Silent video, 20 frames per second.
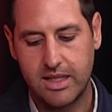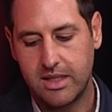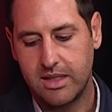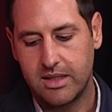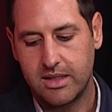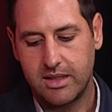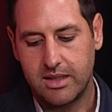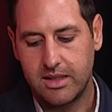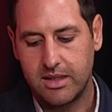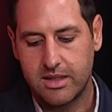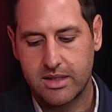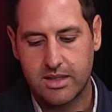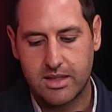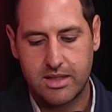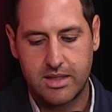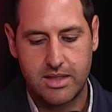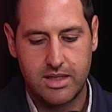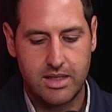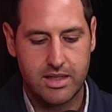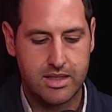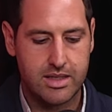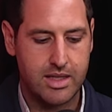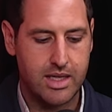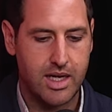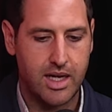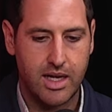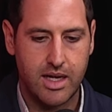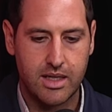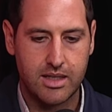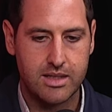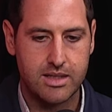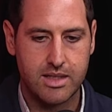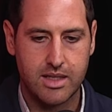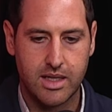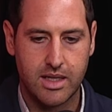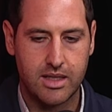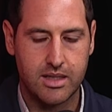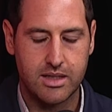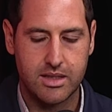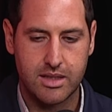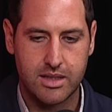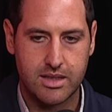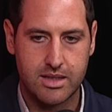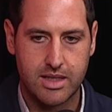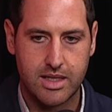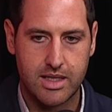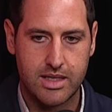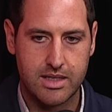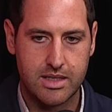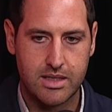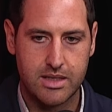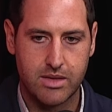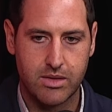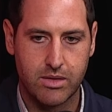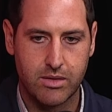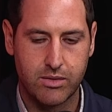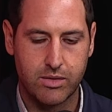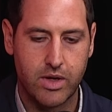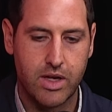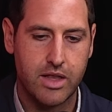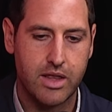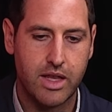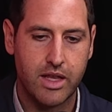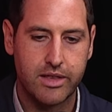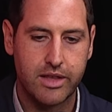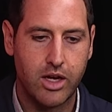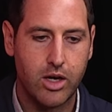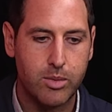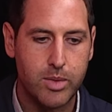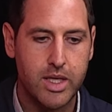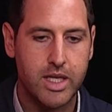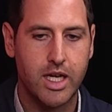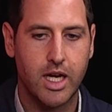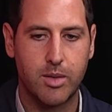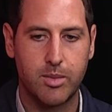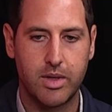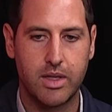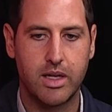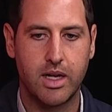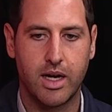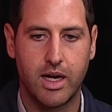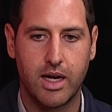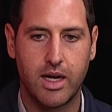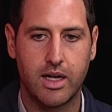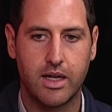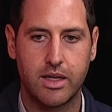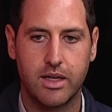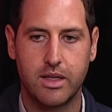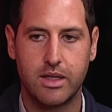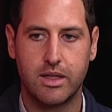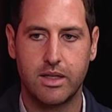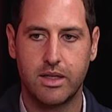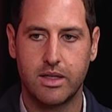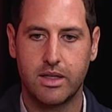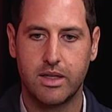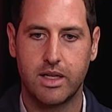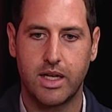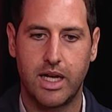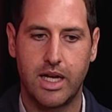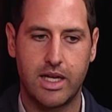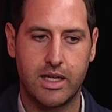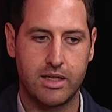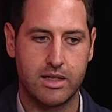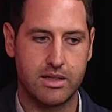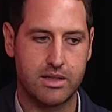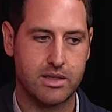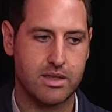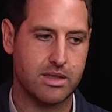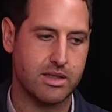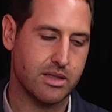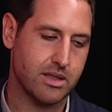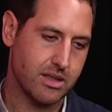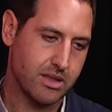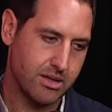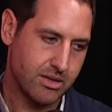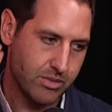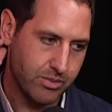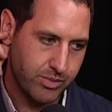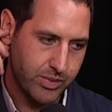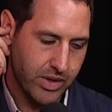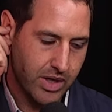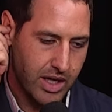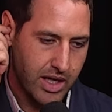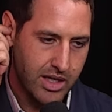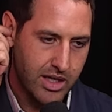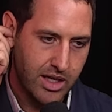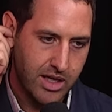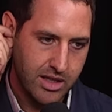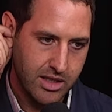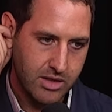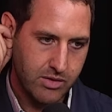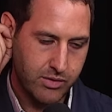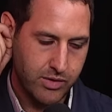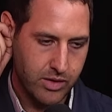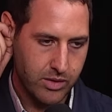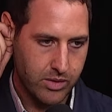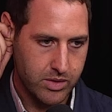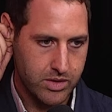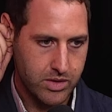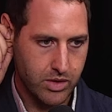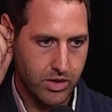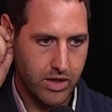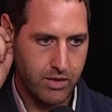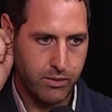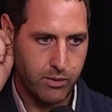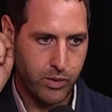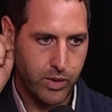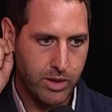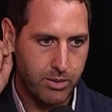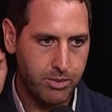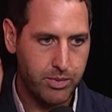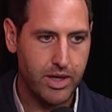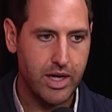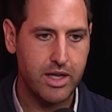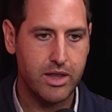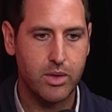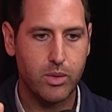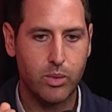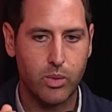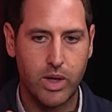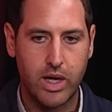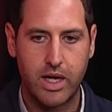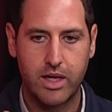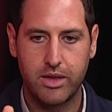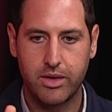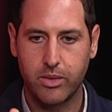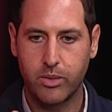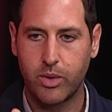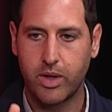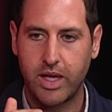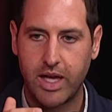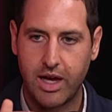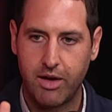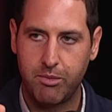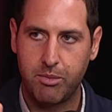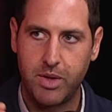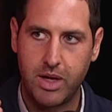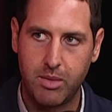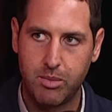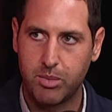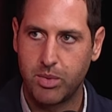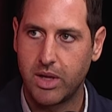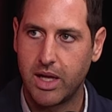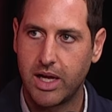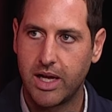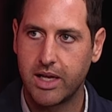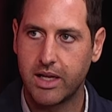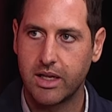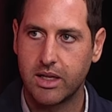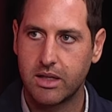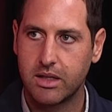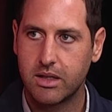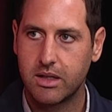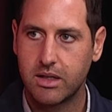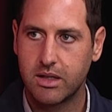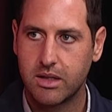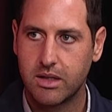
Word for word: You, you just you just can't start the season zero, and they'll be coming hard. Yeah. And but I, I just feel as though if we play the way that we have been playing,